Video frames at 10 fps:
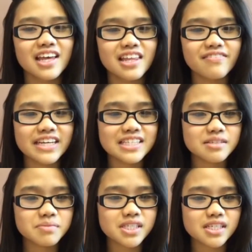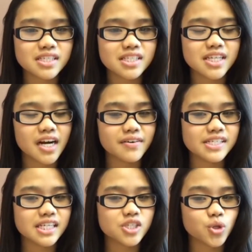The victim sees the
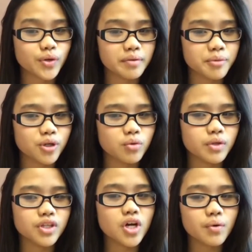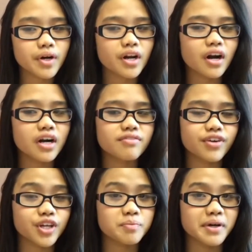terrorist as a criminal with no regard
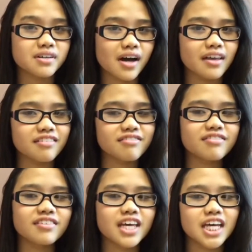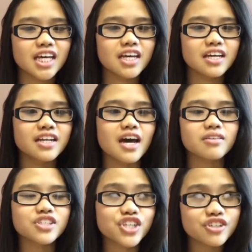for human life.
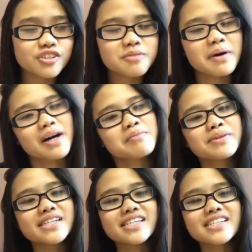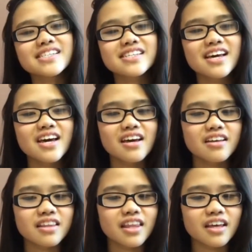Now the general publics,
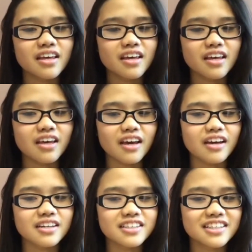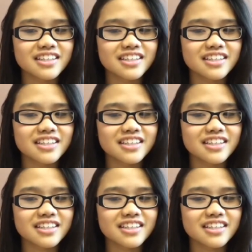they